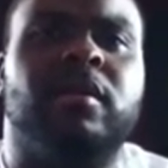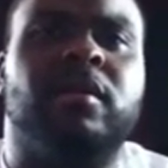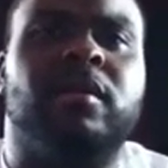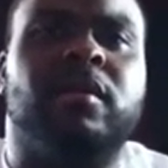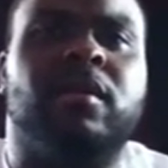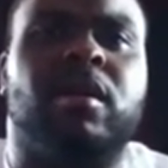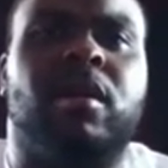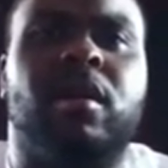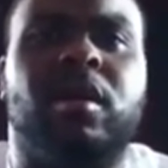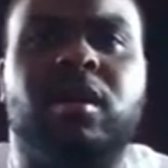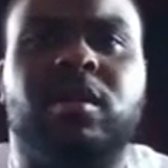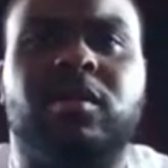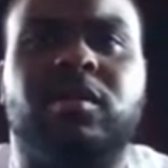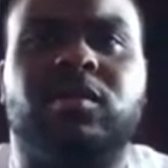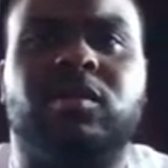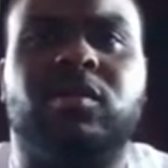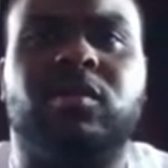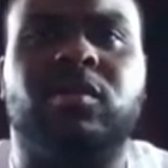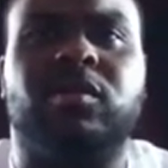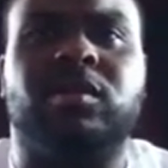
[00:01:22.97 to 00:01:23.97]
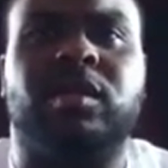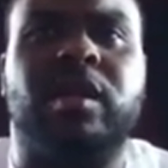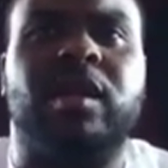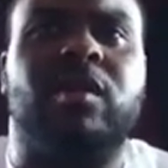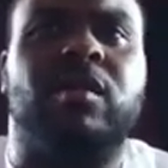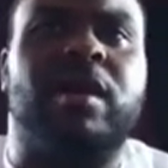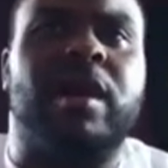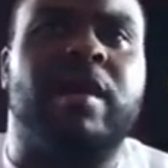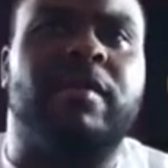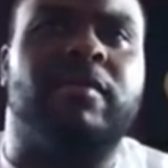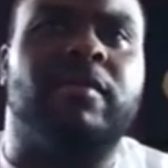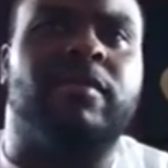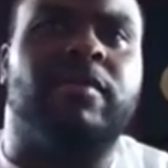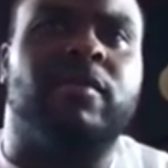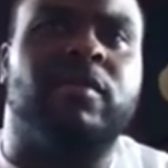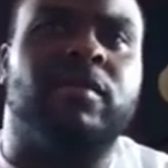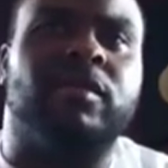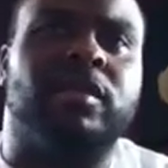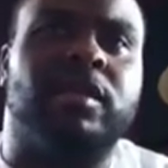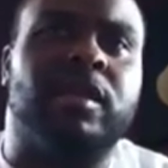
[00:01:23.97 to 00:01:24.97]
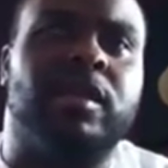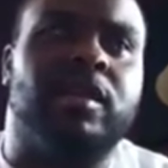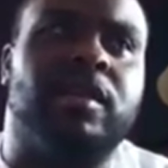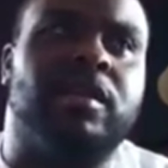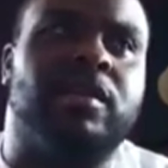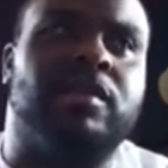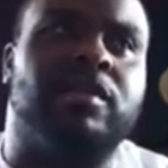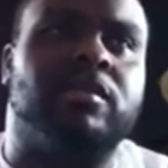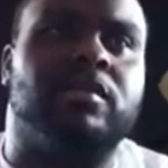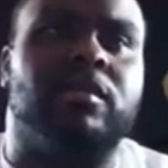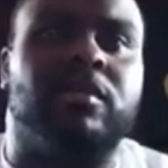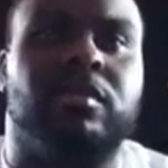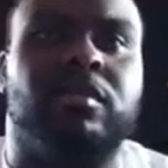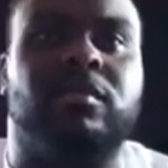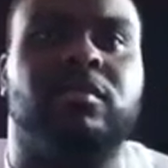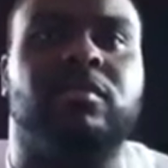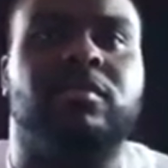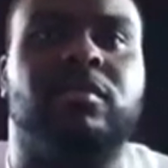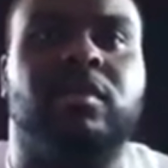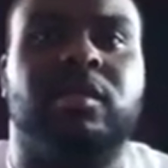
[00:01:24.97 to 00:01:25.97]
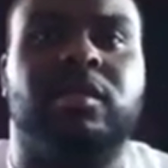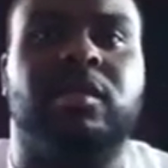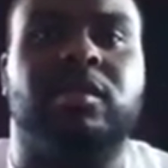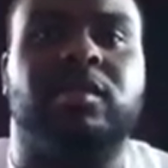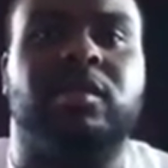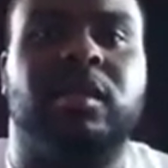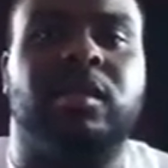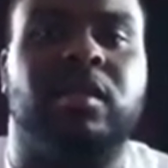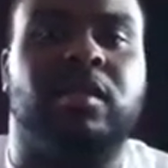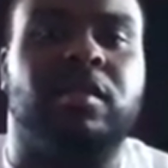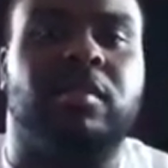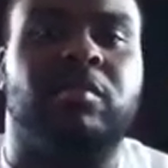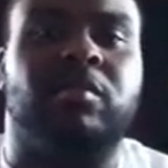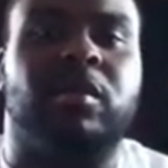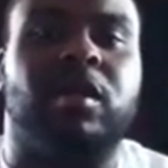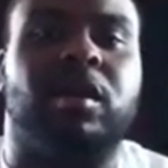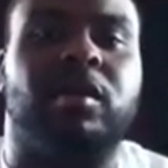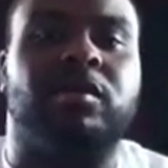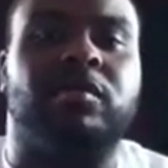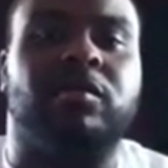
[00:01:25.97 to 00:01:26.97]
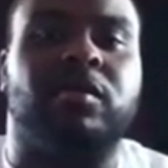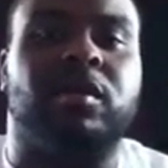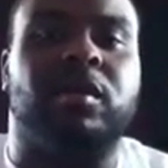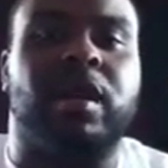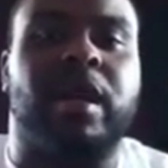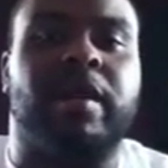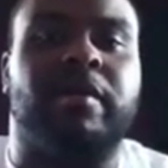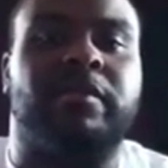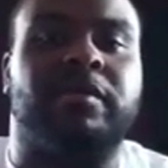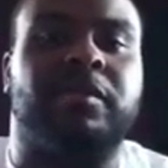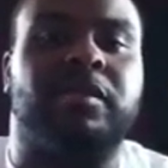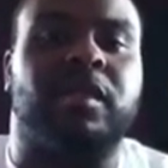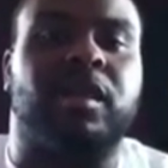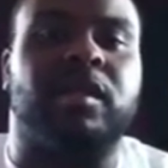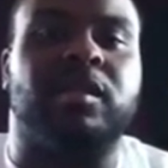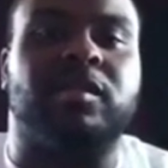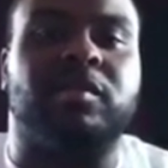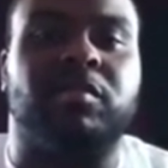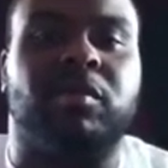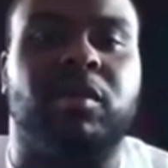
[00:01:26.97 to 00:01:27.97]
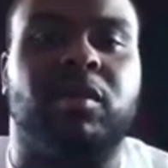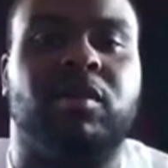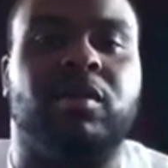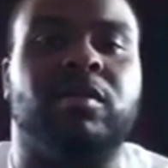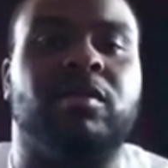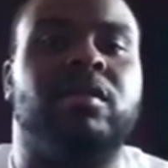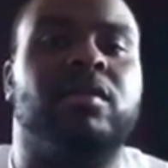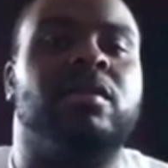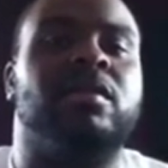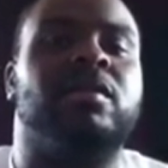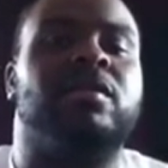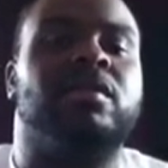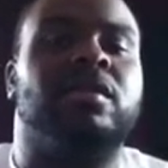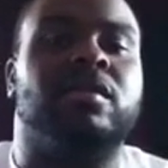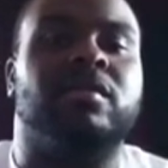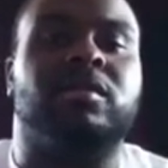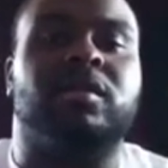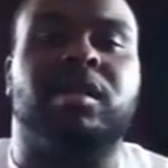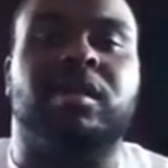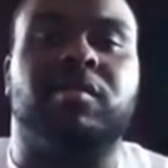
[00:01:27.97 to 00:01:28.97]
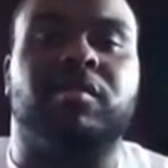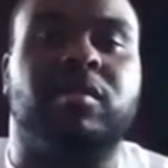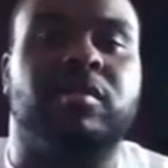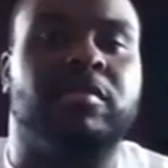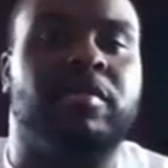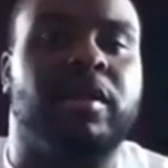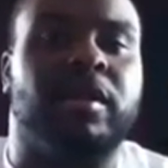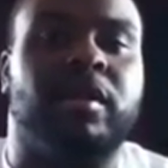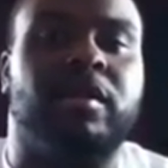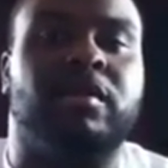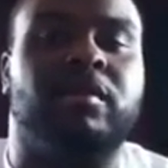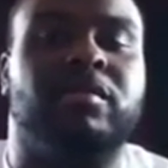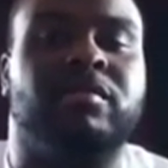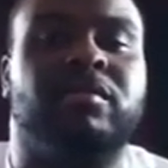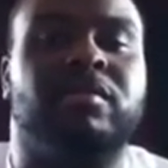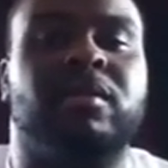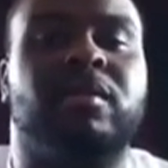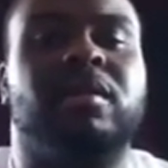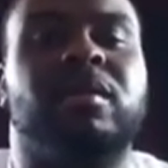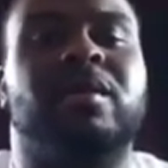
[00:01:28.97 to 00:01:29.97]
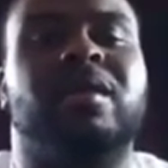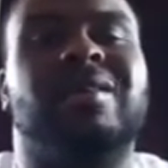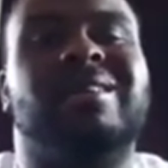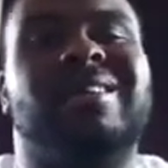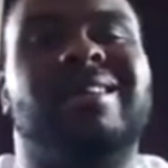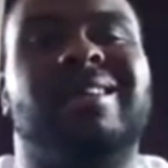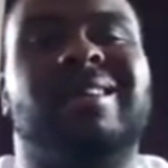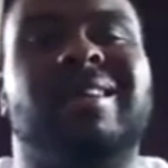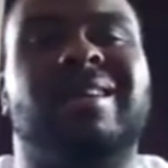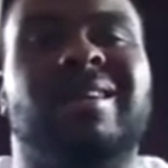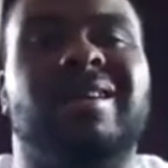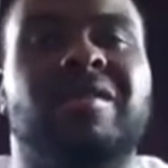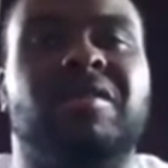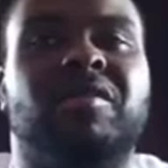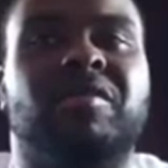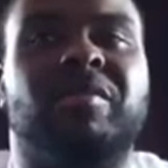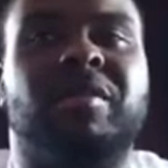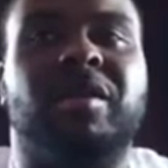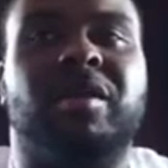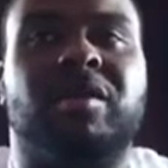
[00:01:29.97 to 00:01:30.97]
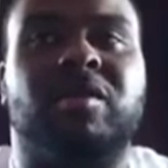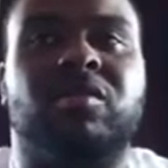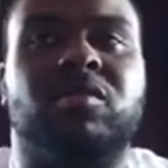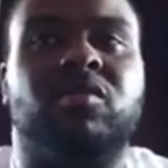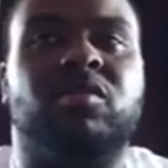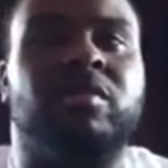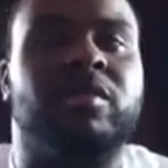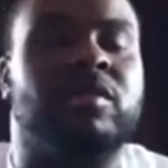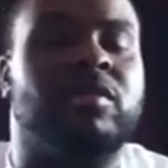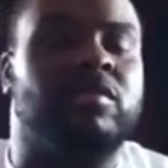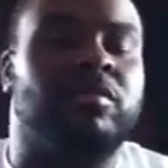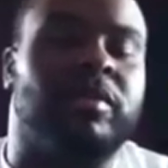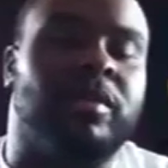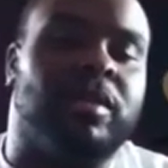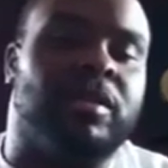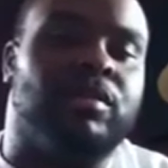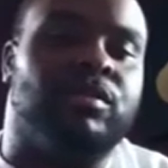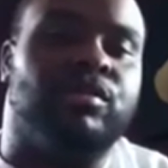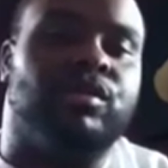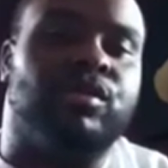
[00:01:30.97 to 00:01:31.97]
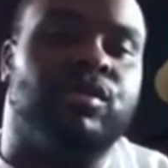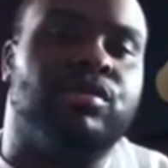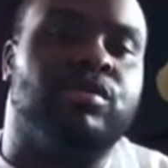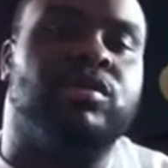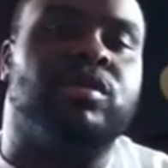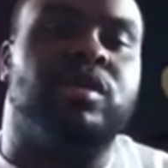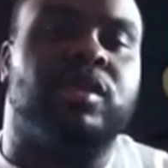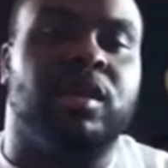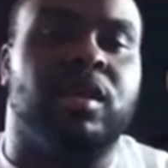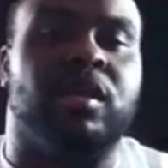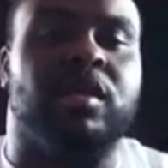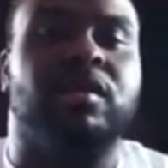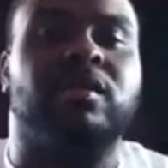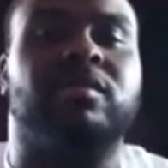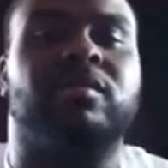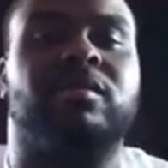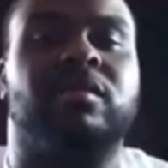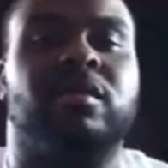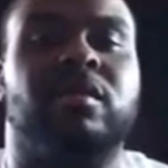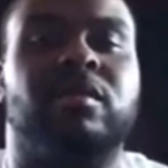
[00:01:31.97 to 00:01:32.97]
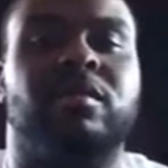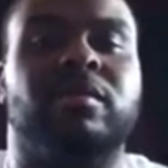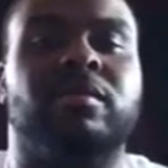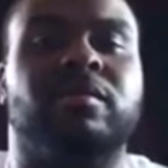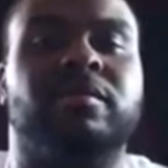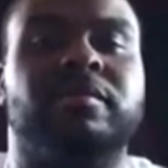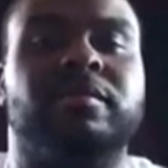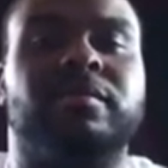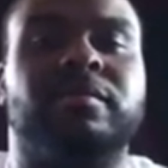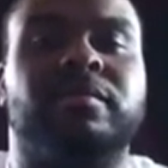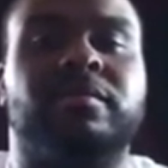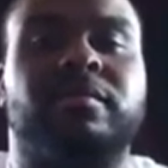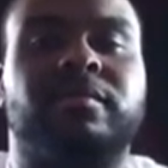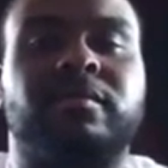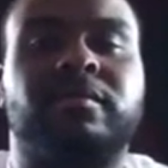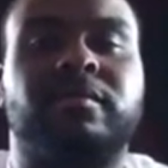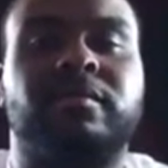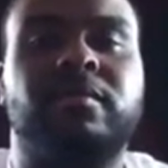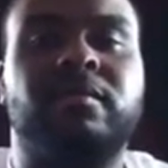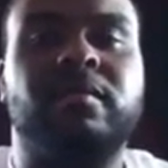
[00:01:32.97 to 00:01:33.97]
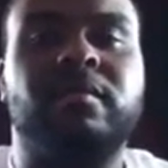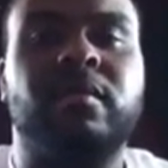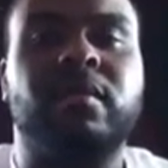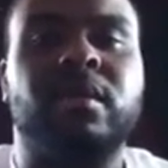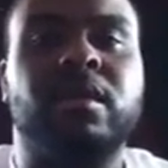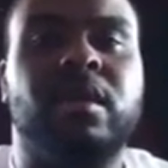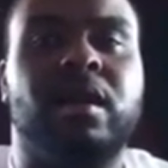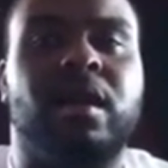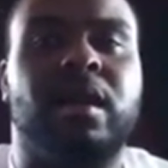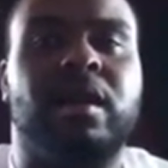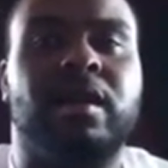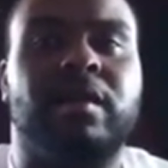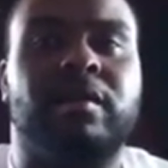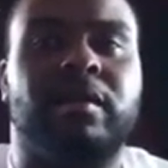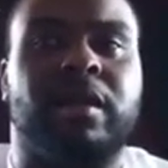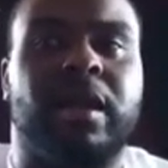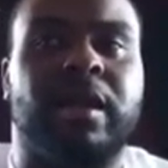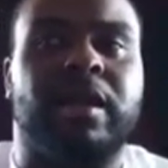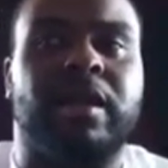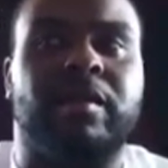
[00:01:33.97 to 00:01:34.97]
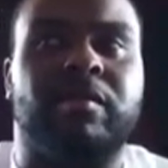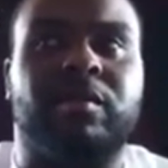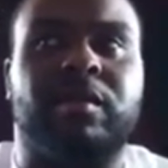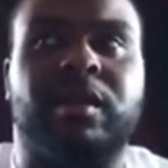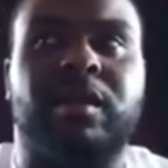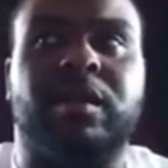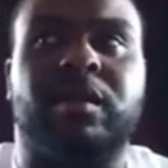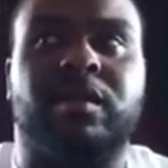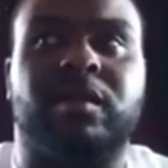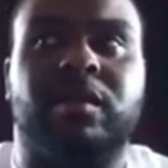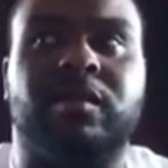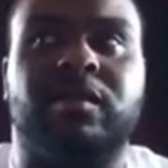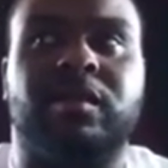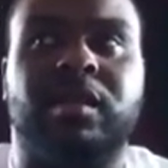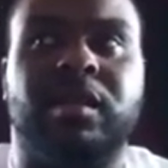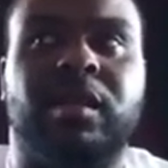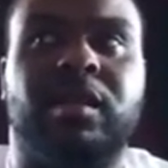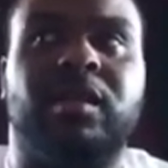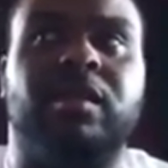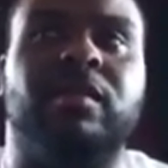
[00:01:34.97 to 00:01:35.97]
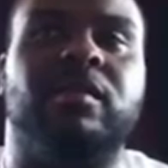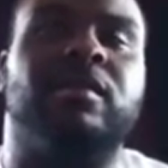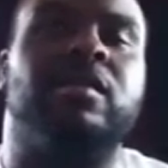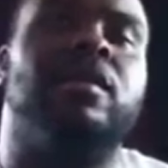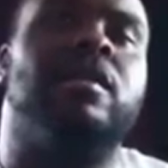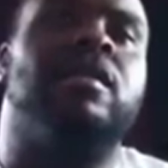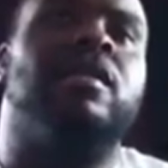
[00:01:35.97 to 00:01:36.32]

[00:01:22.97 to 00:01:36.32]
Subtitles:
Call other stores, they don't have a 14 because, as they say, the LeBrons run half a size small. 13 would have been cool, but it would have been a little too snug. So they were like, yeah, we're getting a 13.